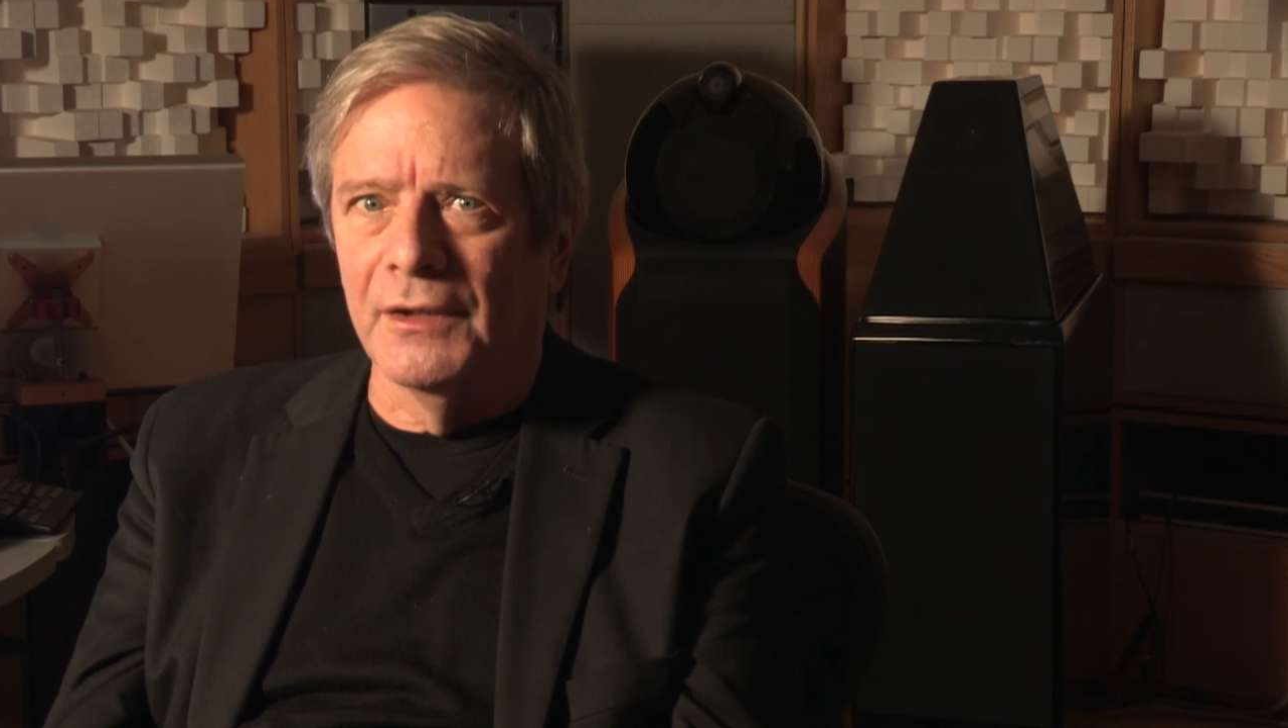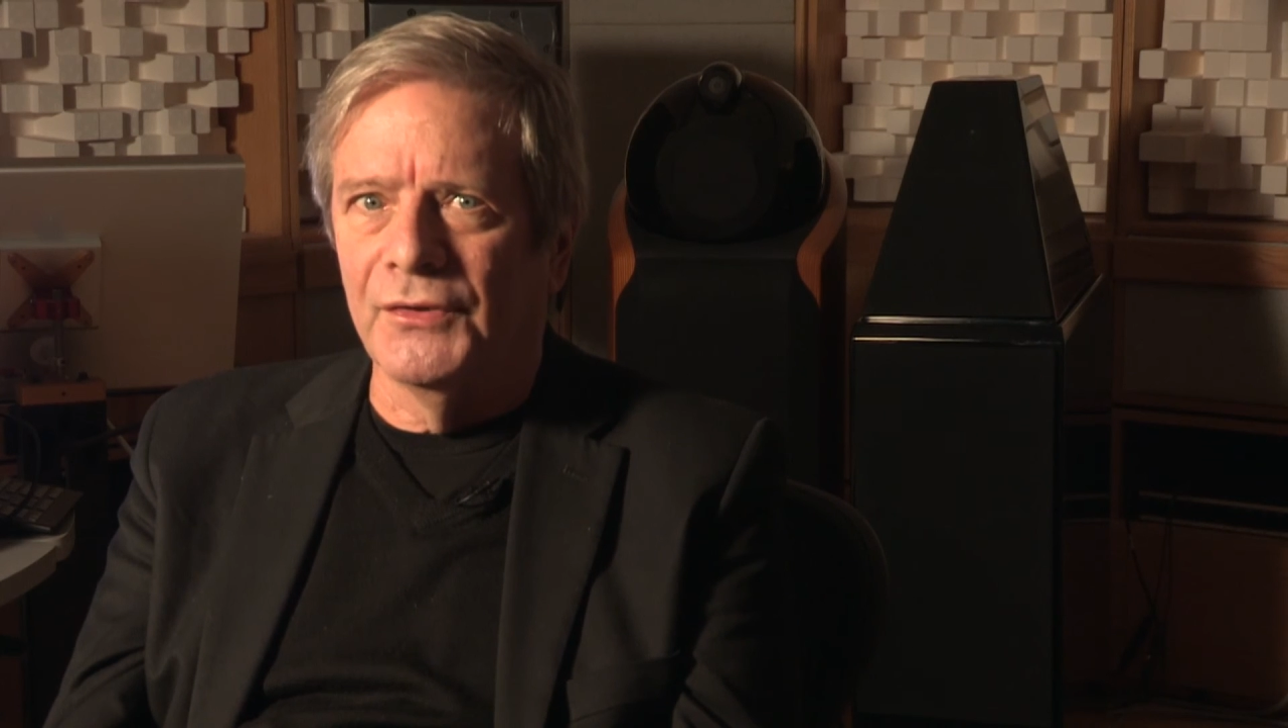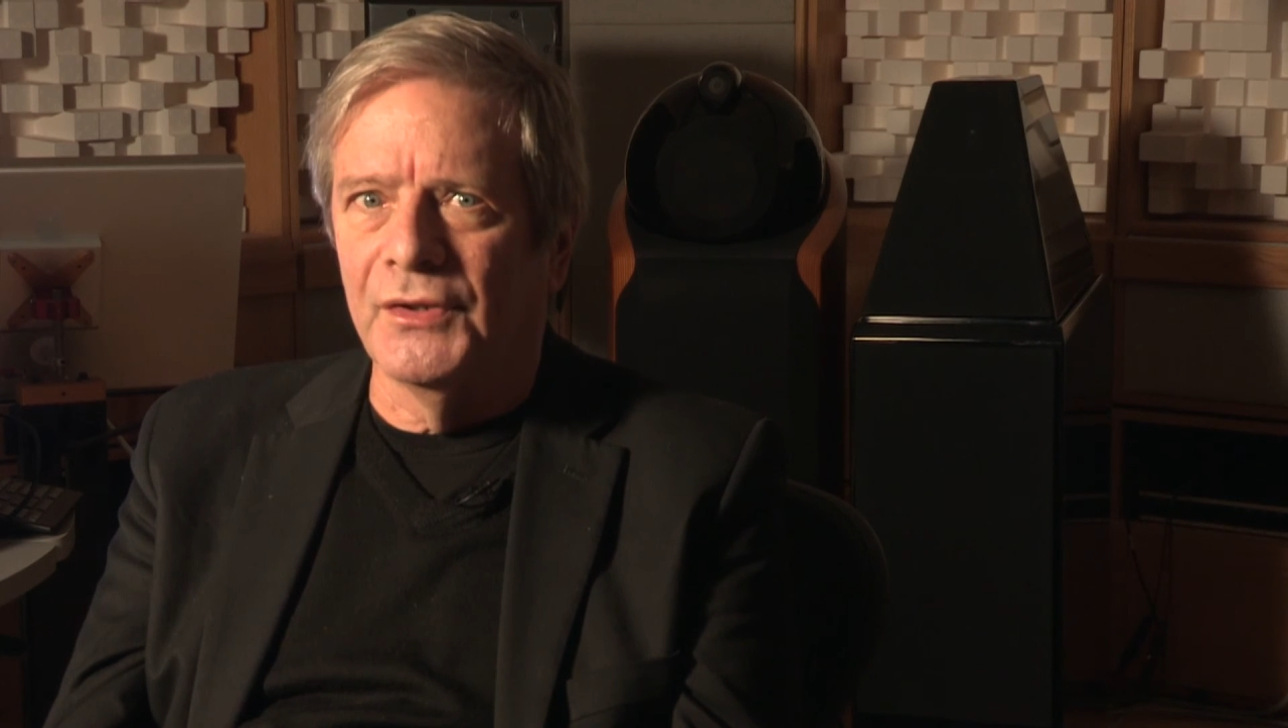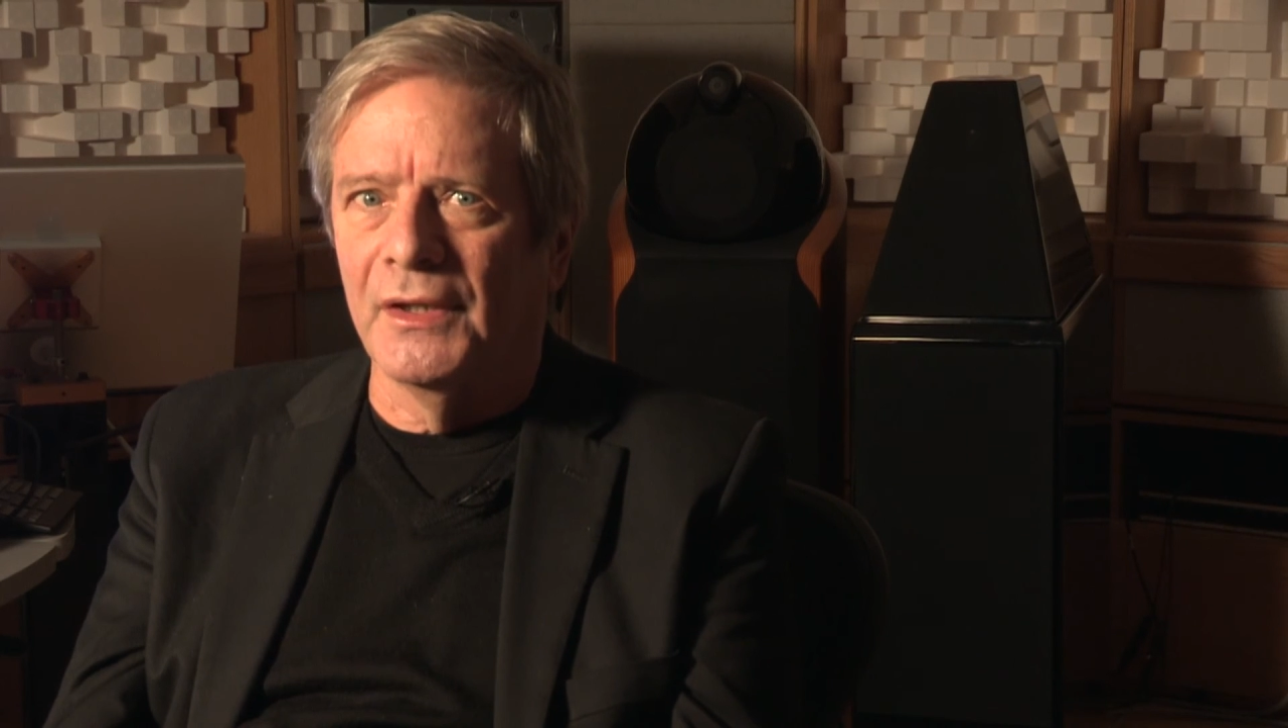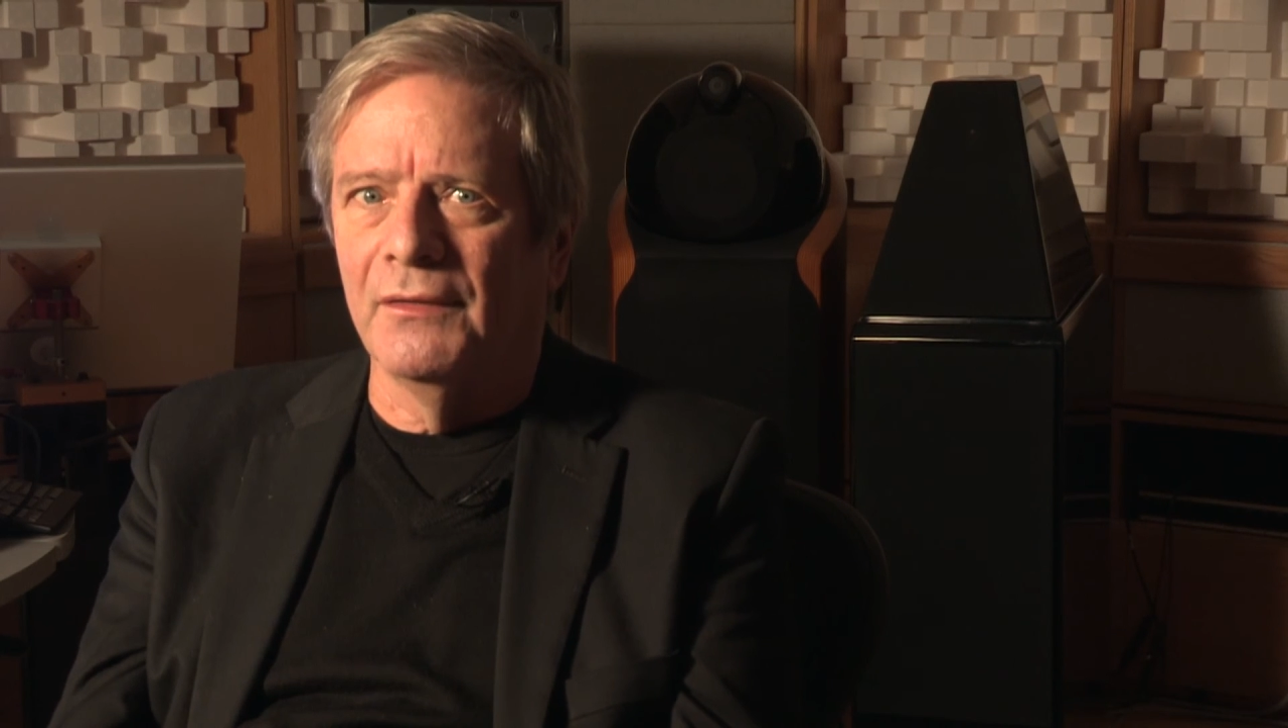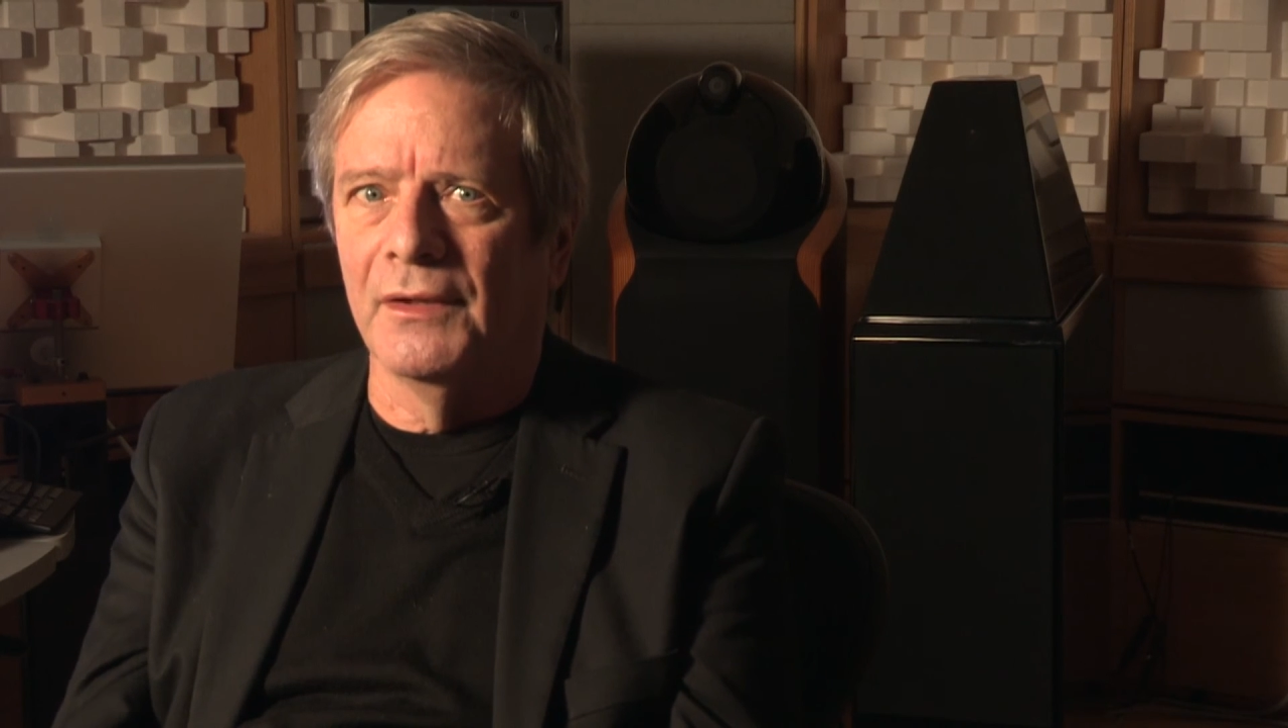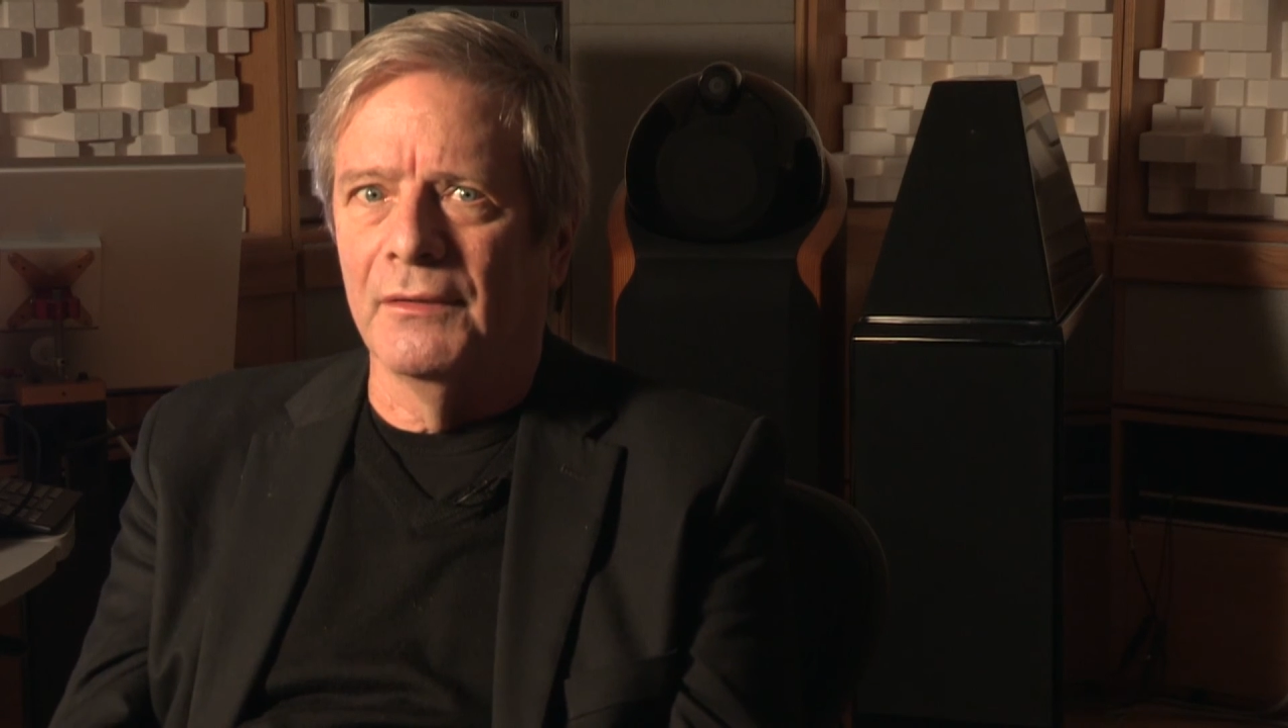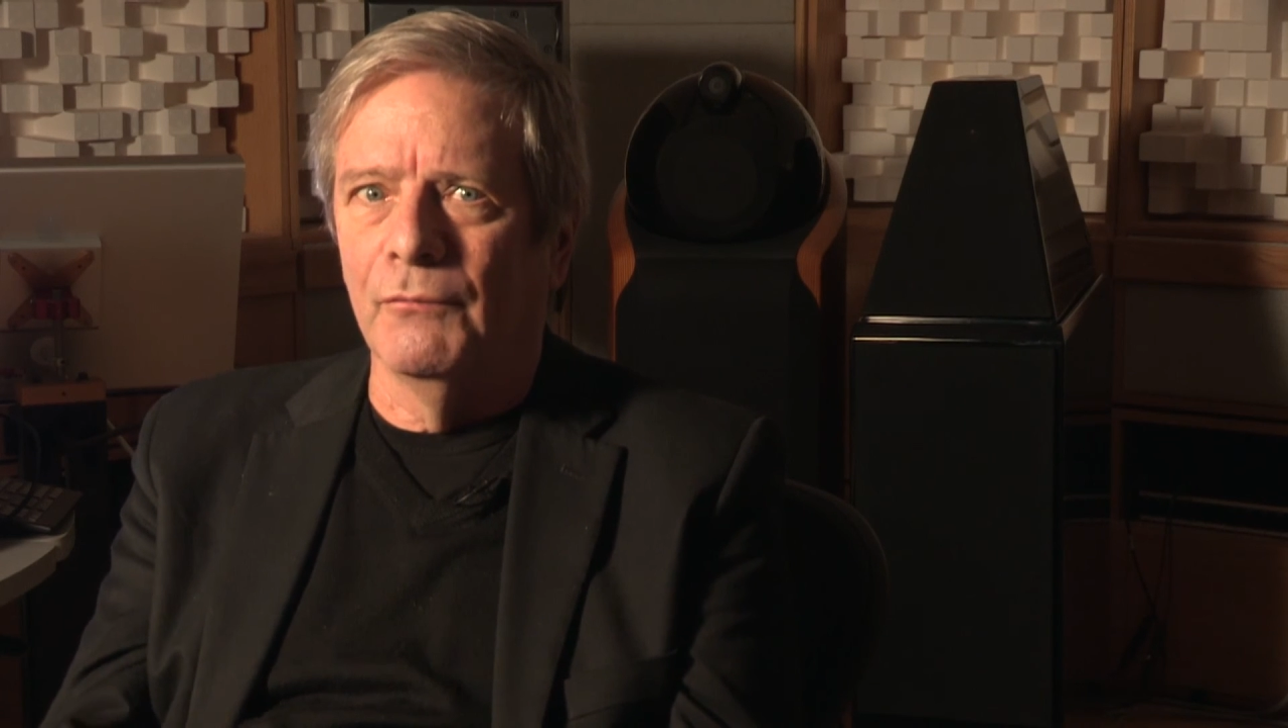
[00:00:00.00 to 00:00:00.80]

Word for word: I'd say that